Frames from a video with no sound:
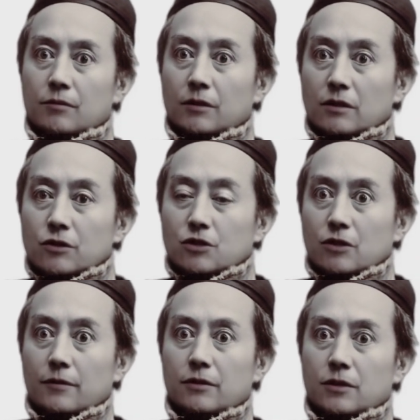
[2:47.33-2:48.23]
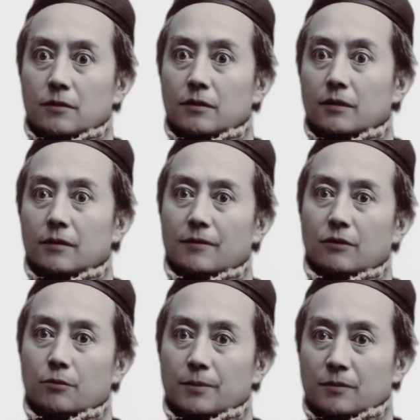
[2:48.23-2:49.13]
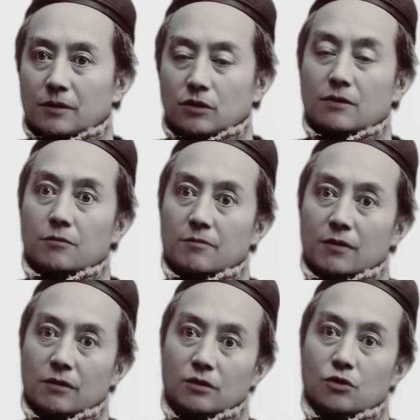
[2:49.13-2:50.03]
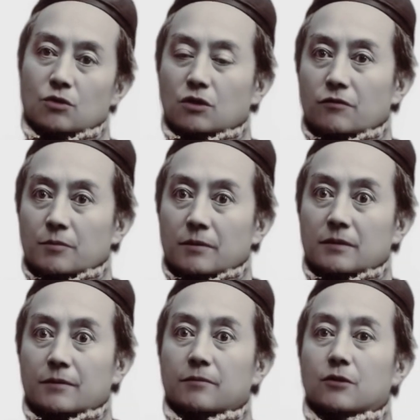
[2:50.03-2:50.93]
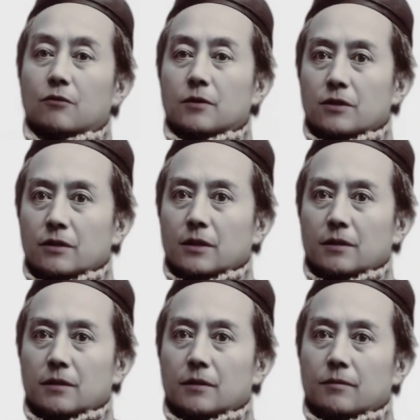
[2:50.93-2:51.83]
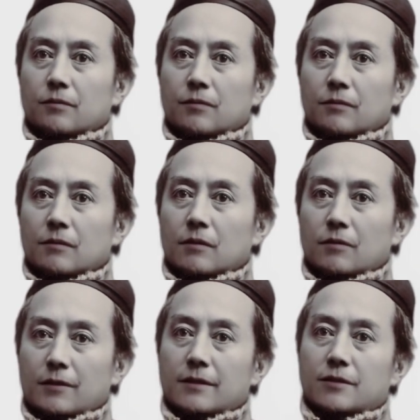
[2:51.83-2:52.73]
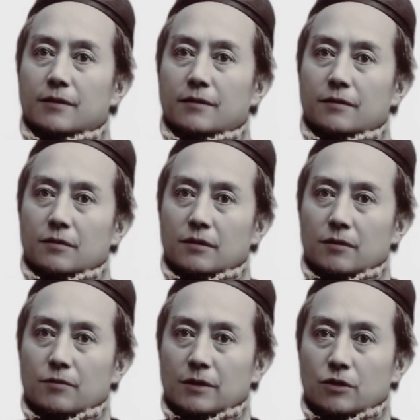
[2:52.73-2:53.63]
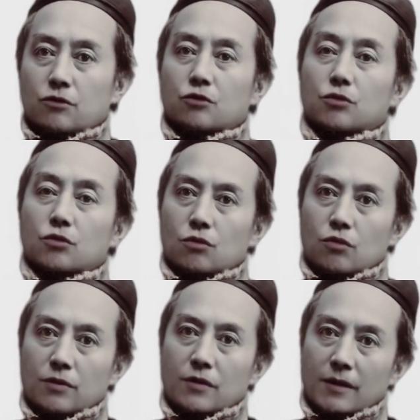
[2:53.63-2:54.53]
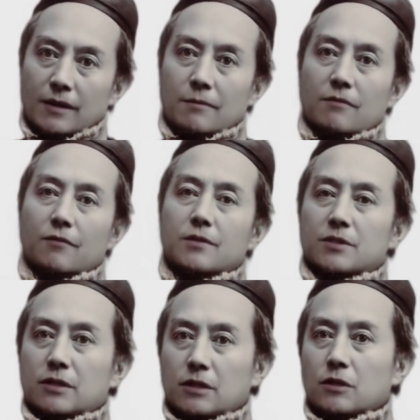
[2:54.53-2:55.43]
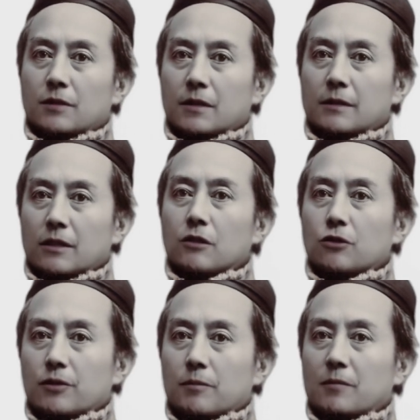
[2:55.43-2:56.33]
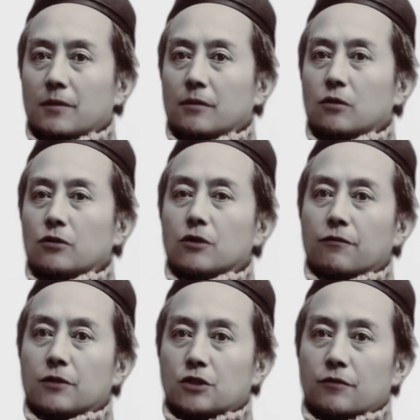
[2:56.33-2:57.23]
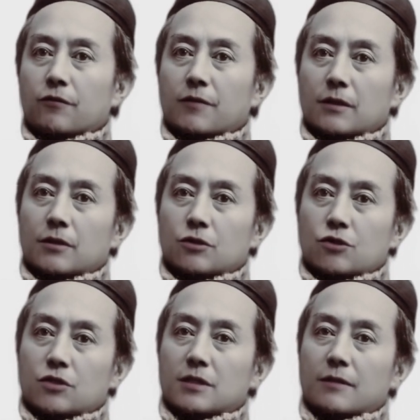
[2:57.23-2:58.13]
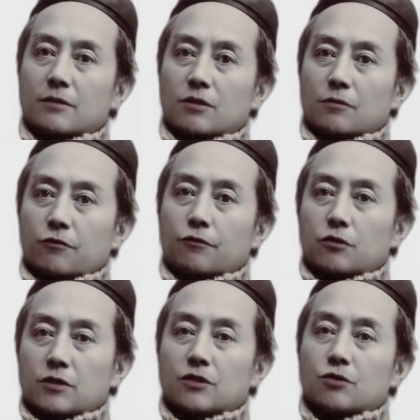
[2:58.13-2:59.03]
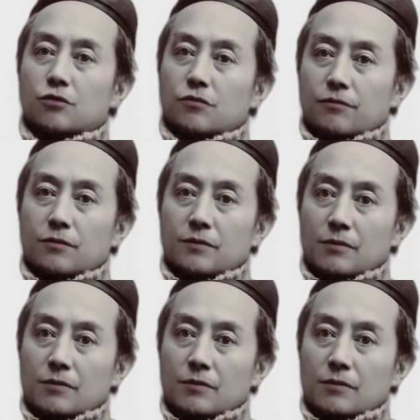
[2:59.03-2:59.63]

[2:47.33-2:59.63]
Thus challenged, I opened the dogma of no government and non-resistance. I said, it is true that I have never seen in any country a man of sufficient valor to stand up for this truth,